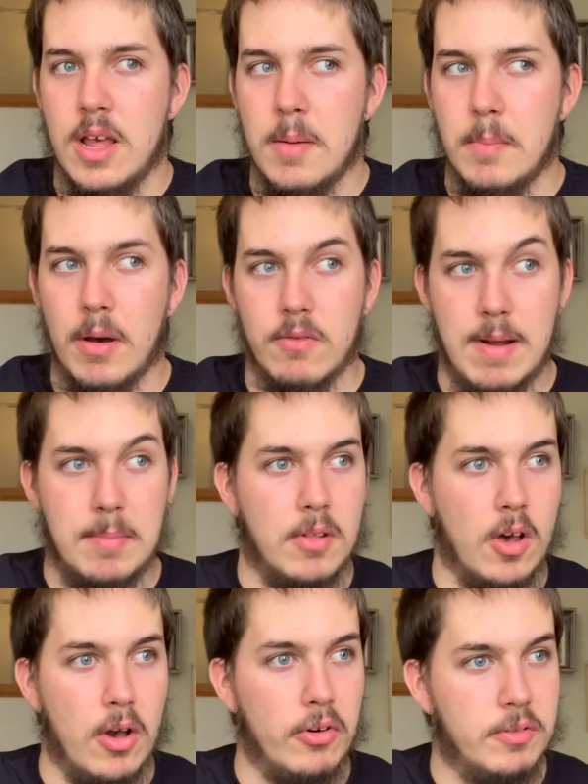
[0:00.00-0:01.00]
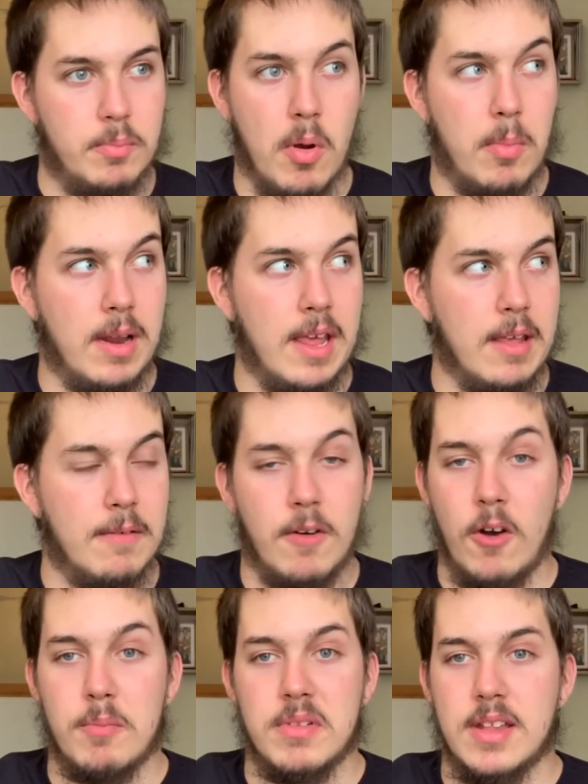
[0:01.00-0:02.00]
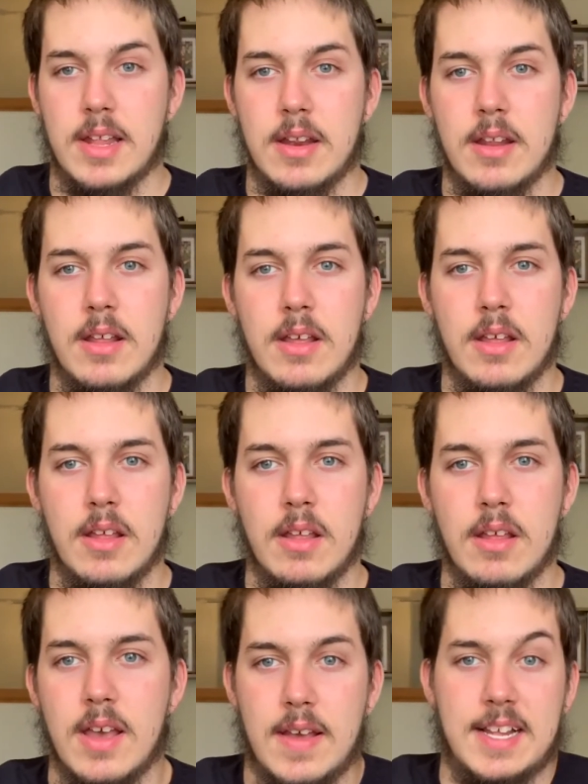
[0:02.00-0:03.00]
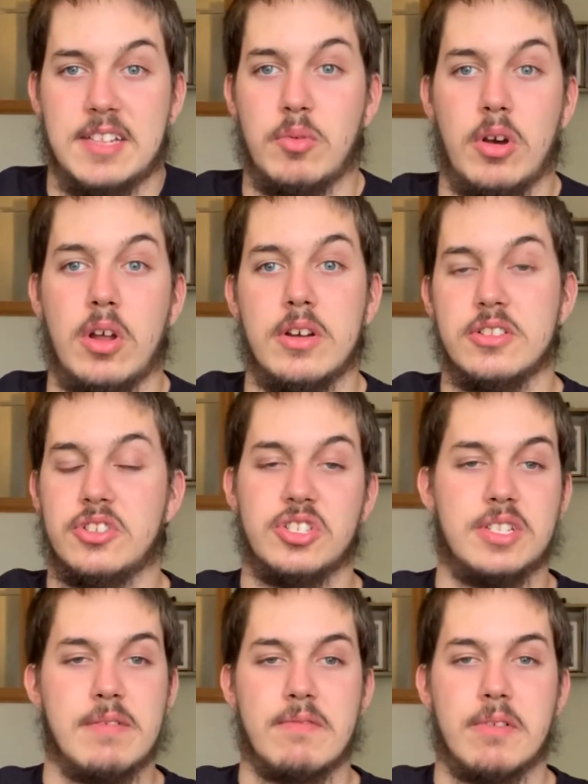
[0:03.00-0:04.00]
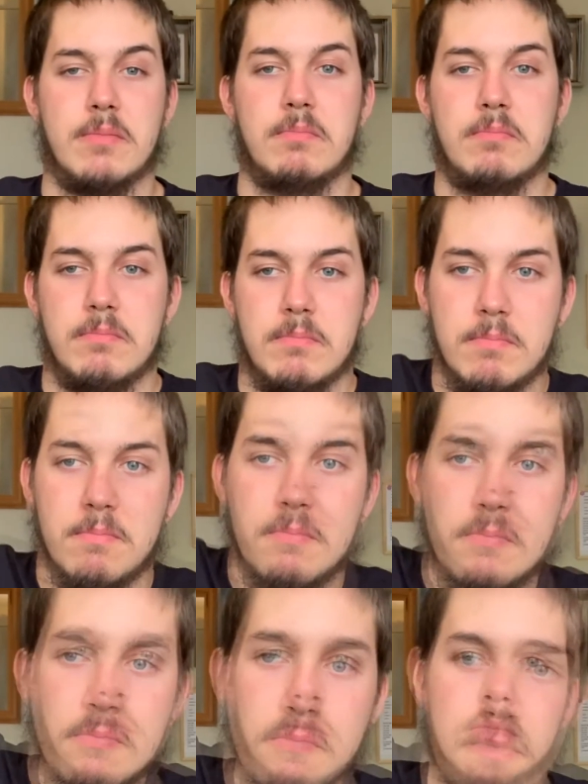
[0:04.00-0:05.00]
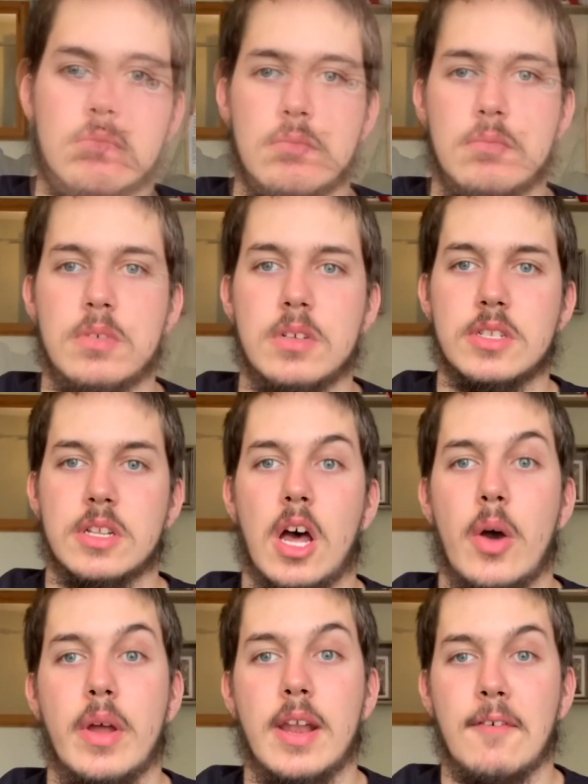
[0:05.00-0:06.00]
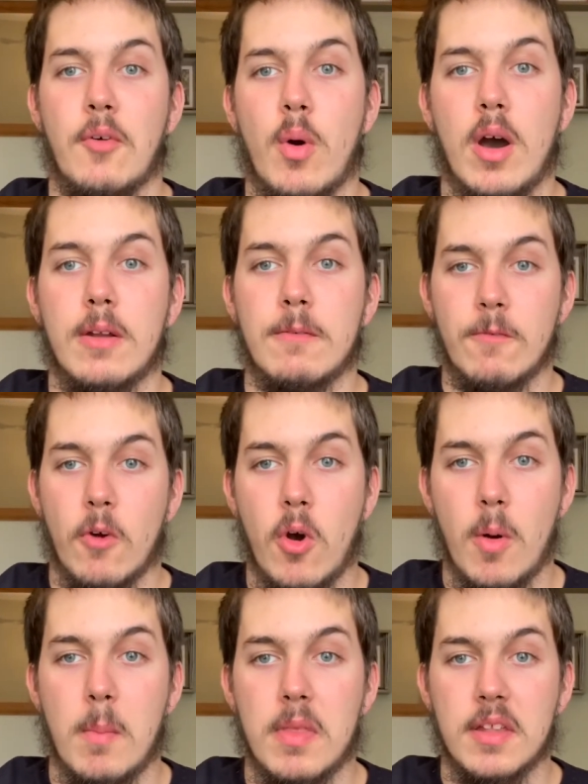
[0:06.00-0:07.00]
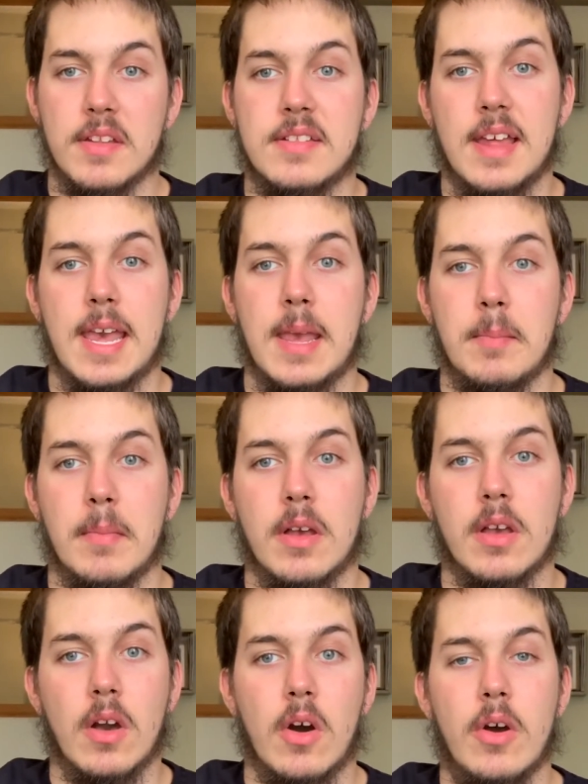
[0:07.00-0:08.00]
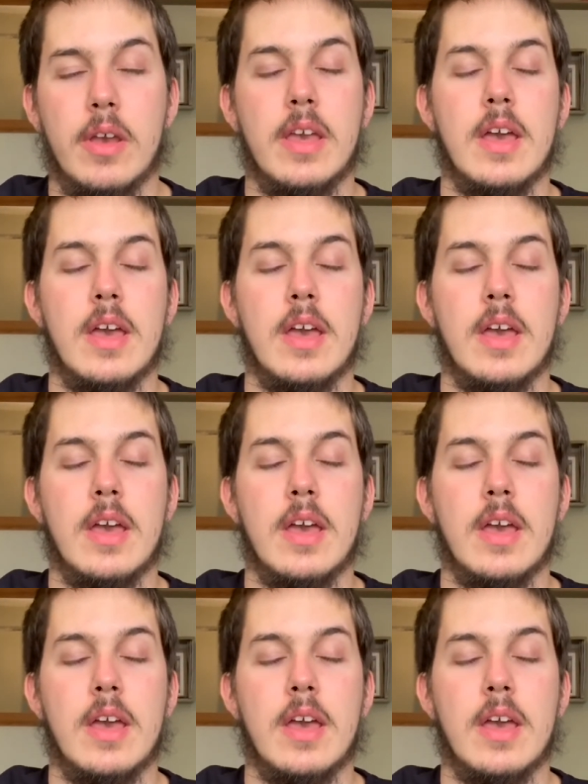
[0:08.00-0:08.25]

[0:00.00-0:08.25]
but reptiles, probably 5%, and that's what I like, it's just different. So another one from the same guy,